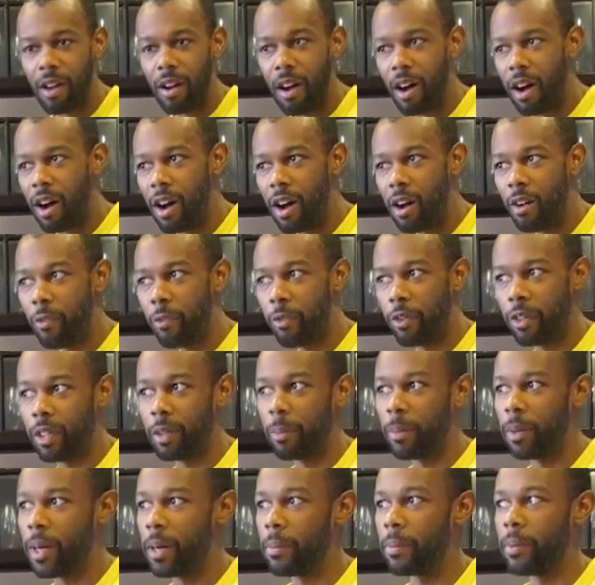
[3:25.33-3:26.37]
all for
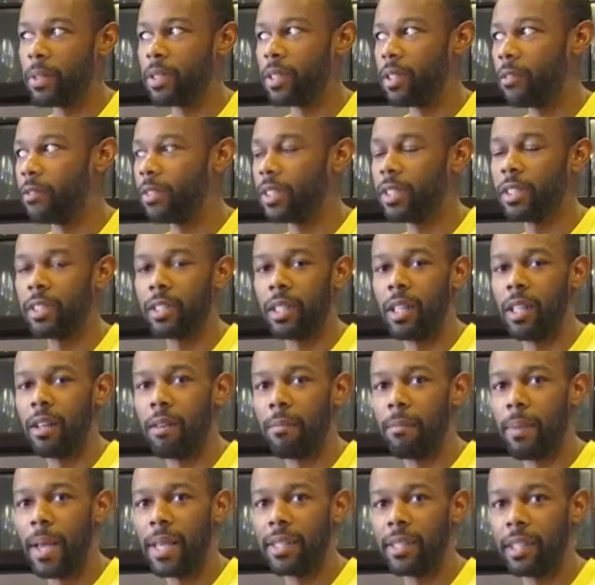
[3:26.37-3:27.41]
the purpose of just
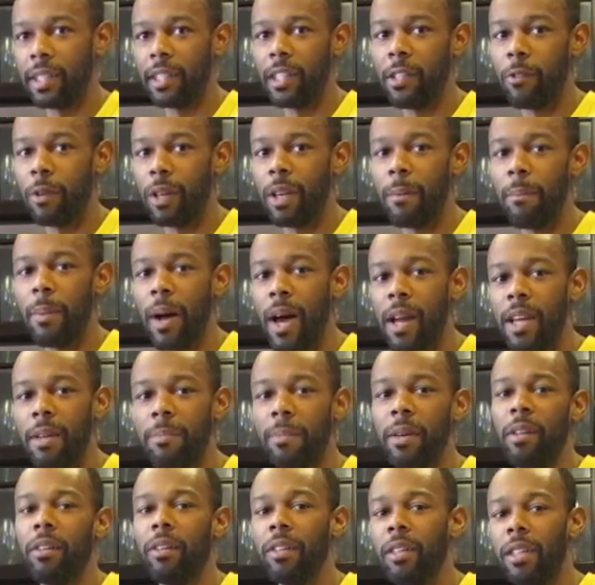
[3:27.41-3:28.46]
basically what a
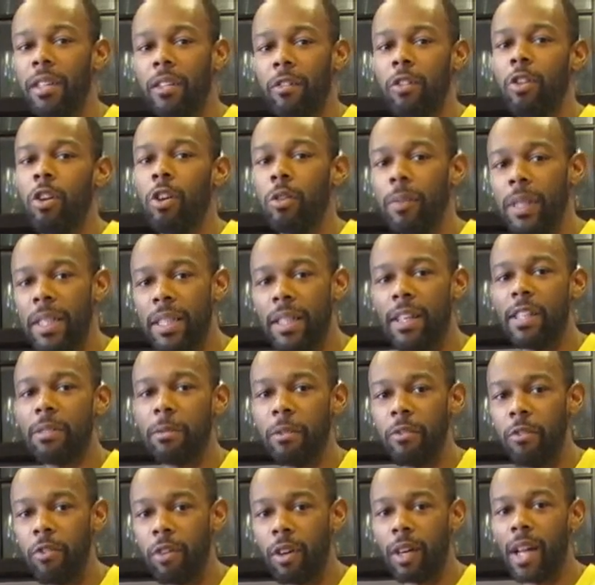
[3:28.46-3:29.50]
bodybuilder normally does
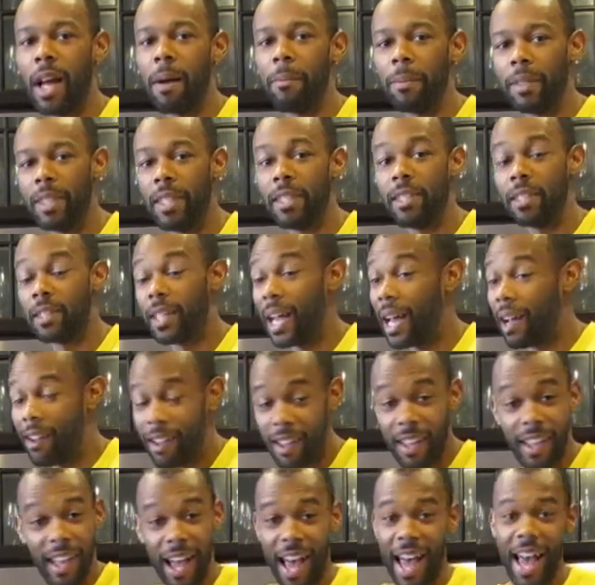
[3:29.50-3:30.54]
before competition. Now,
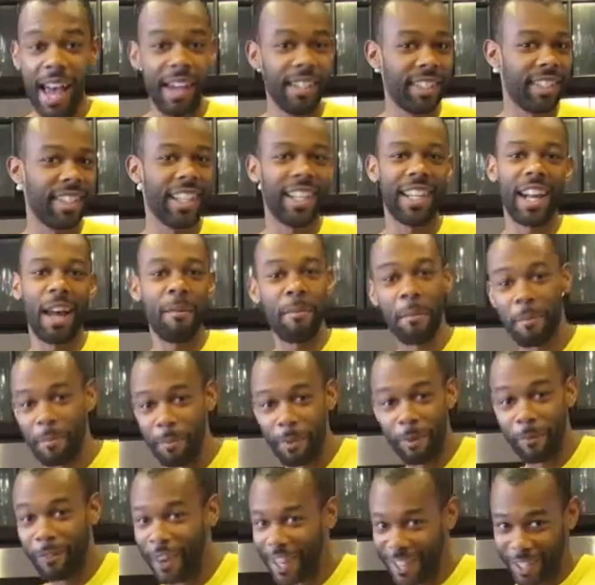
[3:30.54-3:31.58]
I ain't saying I'm a
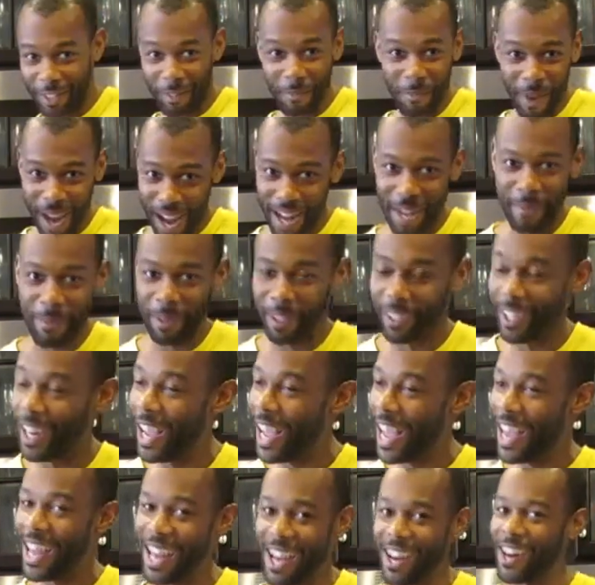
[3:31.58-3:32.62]
professional bodybuilder.
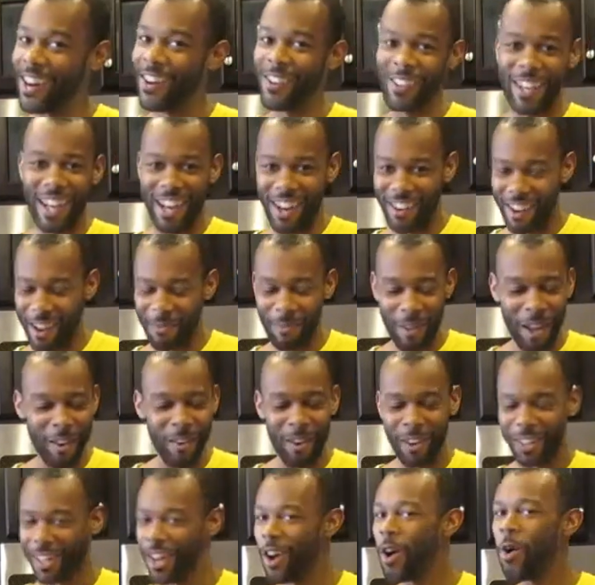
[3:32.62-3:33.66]
Hell
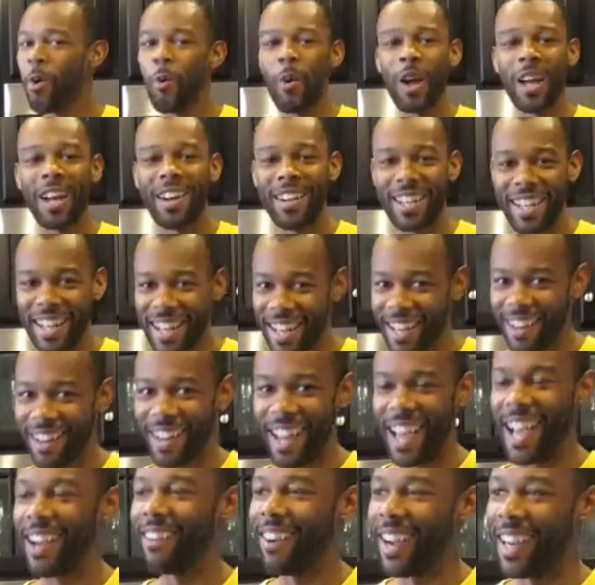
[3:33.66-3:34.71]
no, I'm nowhere near
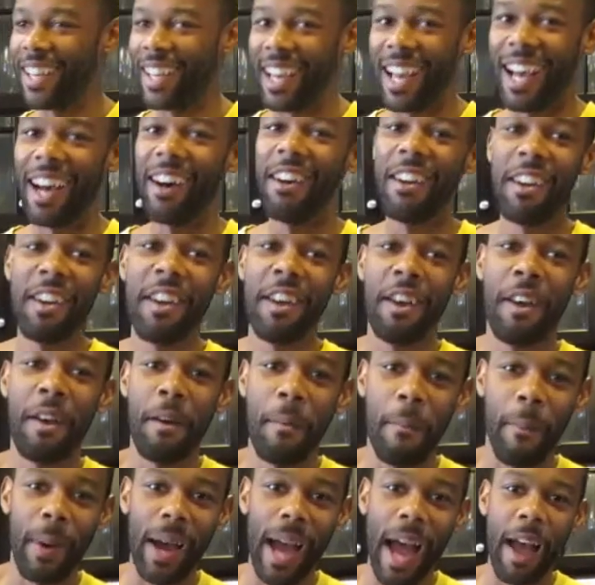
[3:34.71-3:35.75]
that right now.
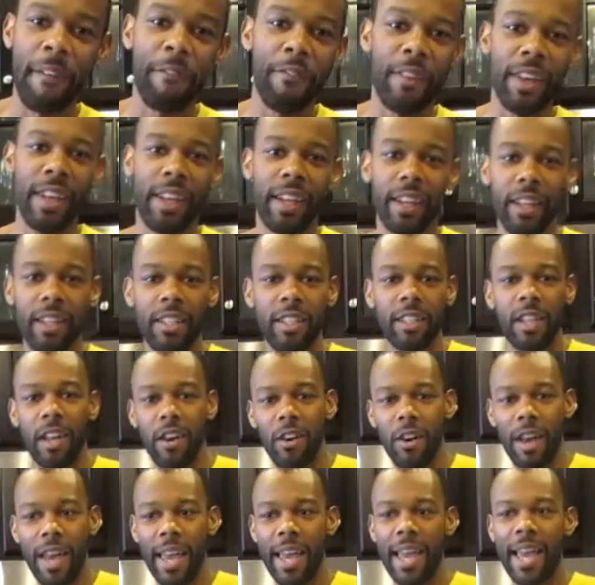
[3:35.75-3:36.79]
But I figure,
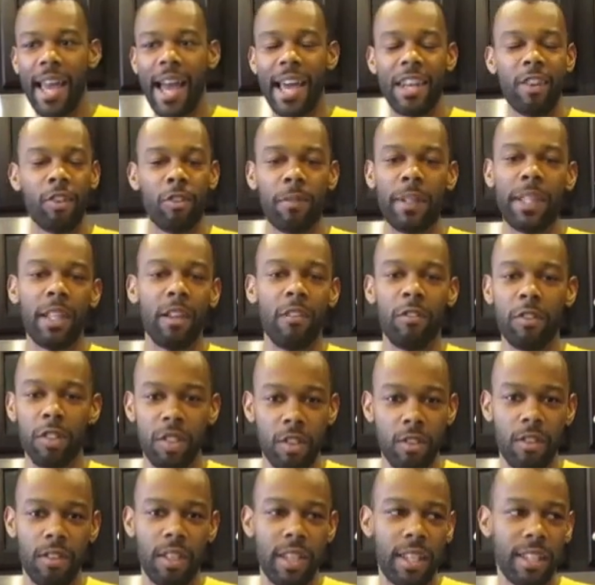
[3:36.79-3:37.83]
hey, I normally don't
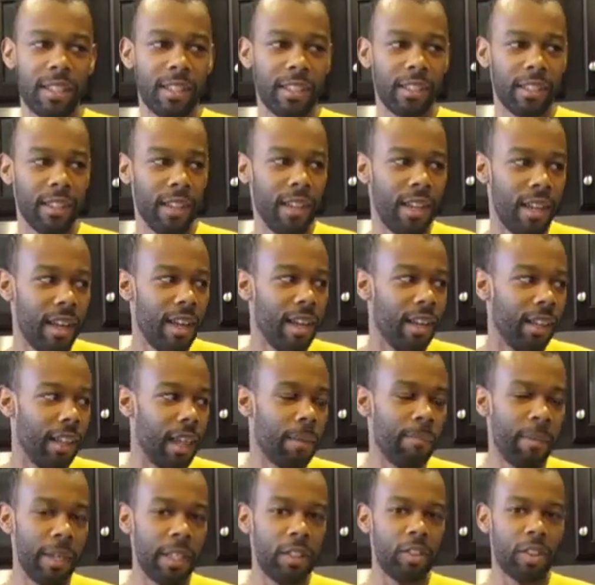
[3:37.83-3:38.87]
do this.
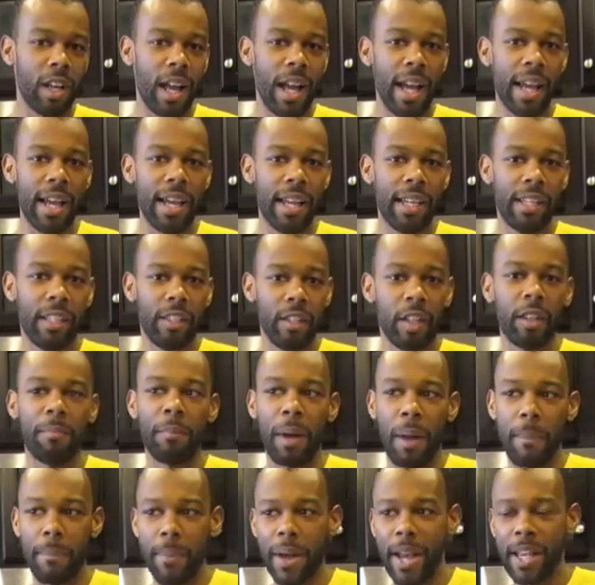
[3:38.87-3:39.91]
Let me try and look
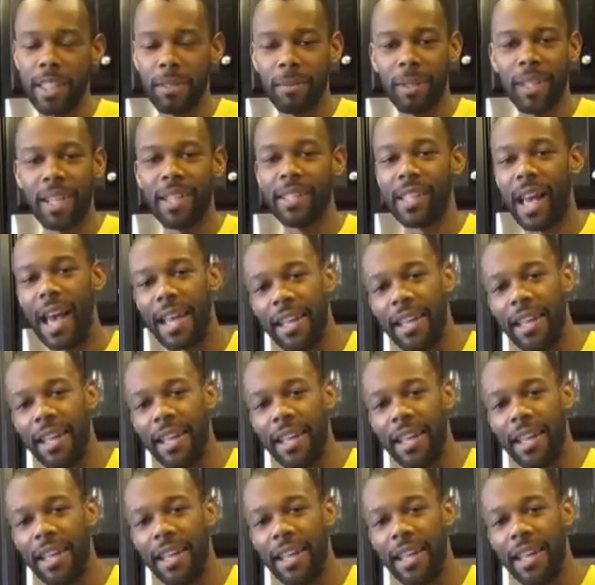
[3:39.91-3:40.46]
my best because